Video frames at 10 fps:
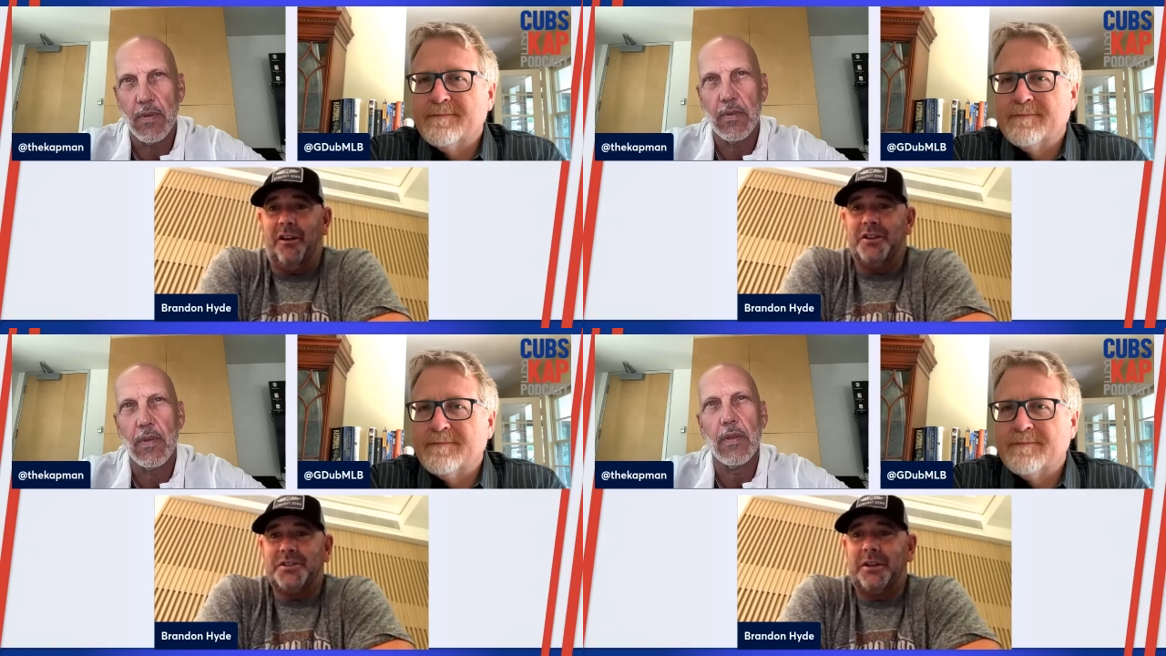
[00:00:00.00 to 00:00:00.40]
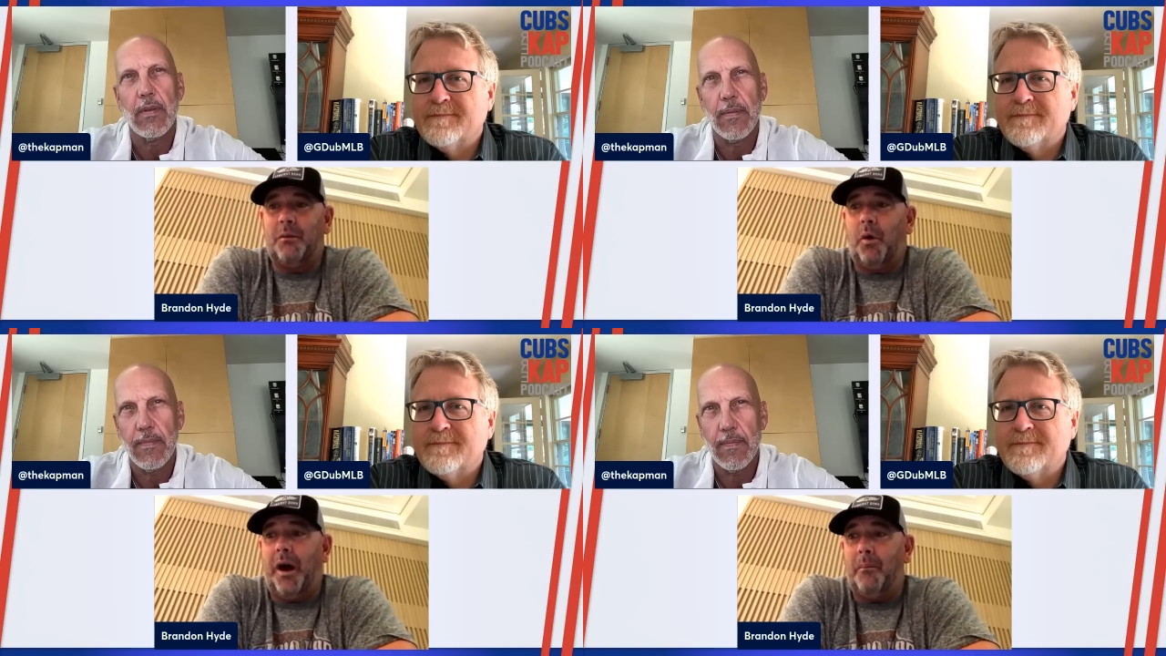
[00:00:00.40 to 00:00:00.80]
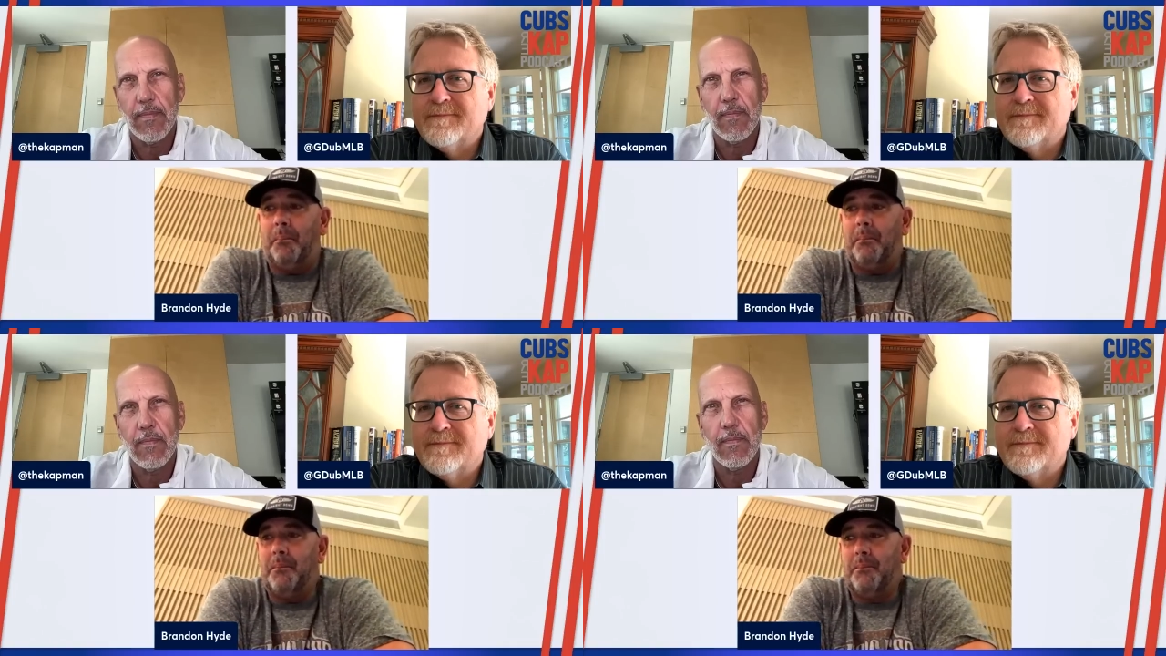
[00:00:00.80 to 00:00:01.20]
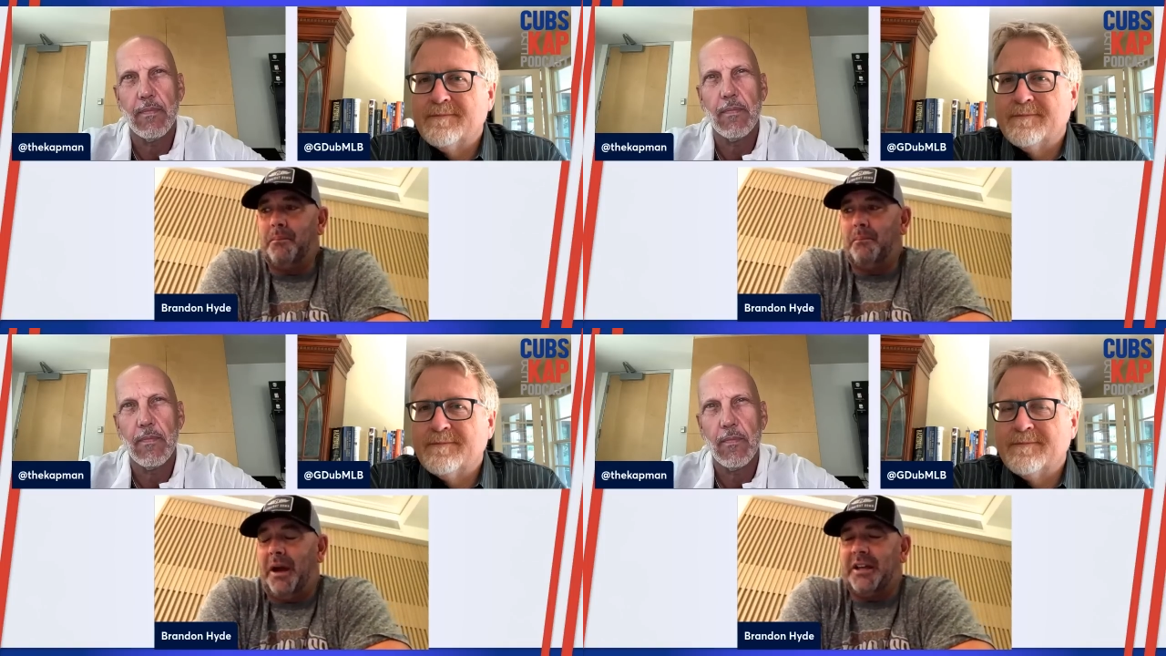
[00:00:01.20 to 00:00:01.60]
Speaker 1: Honestly, well,
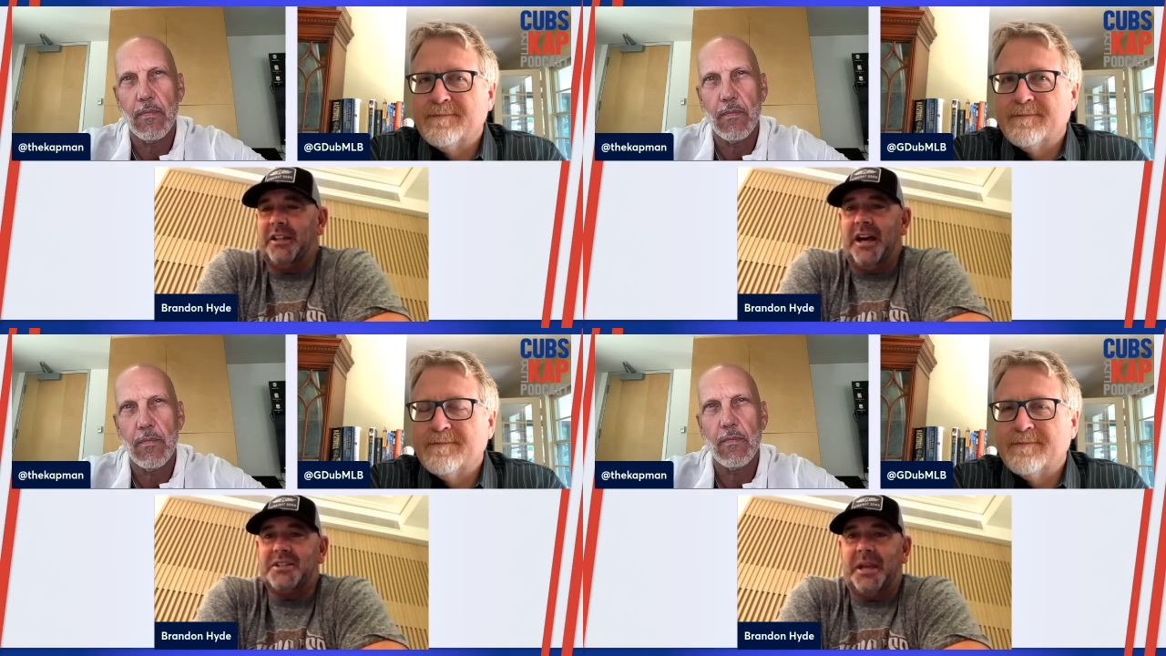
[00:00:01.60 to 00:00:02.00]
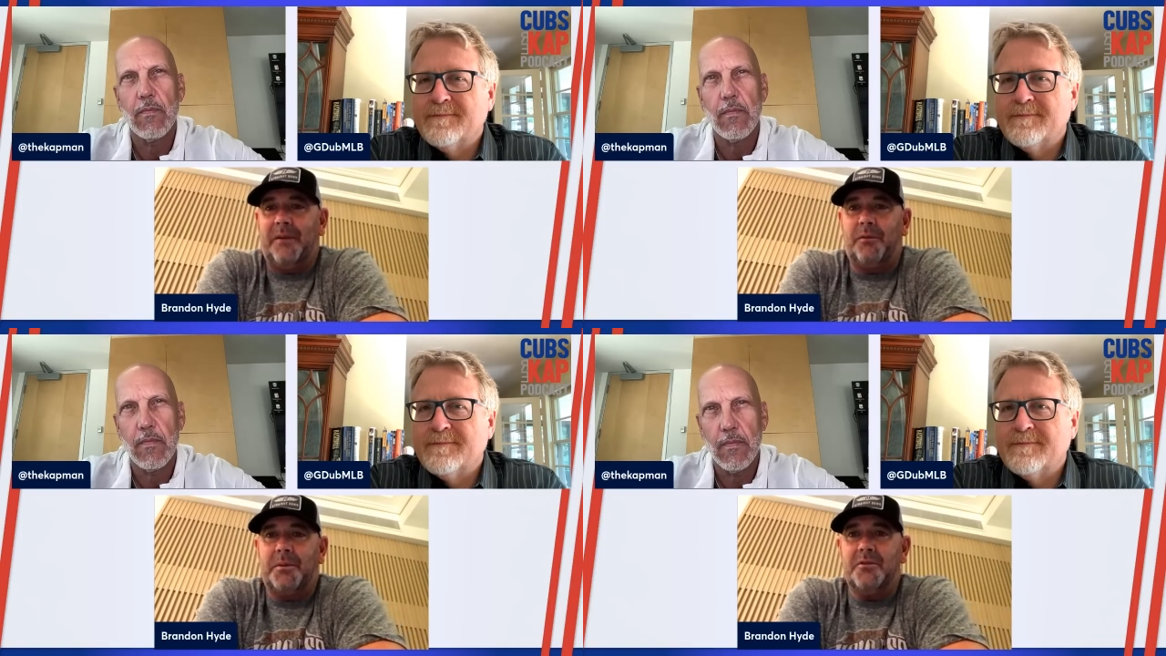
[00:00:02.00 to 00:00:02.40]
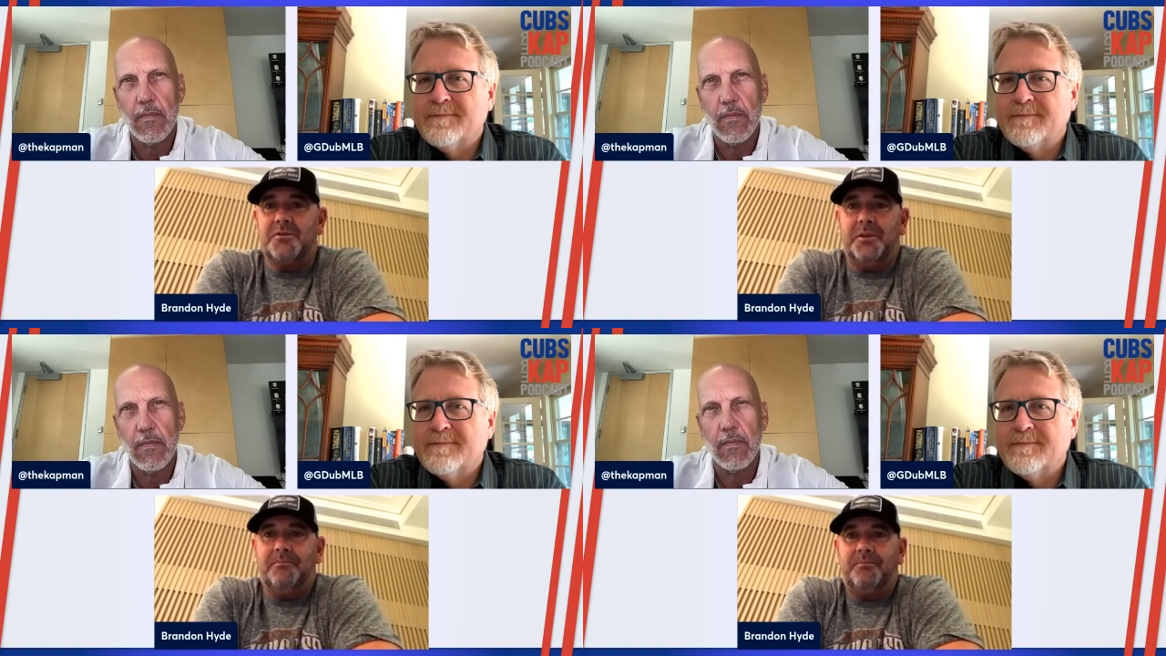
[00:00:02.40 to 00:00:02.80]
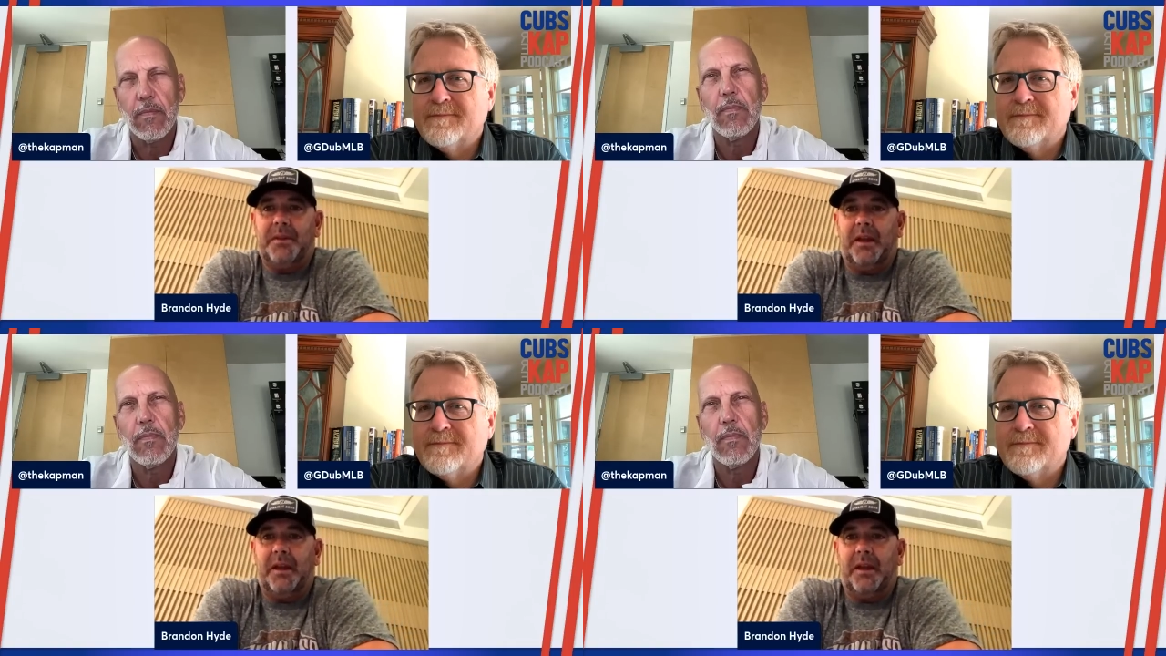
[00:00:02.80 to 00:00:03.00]
Mike Elias came from Houston,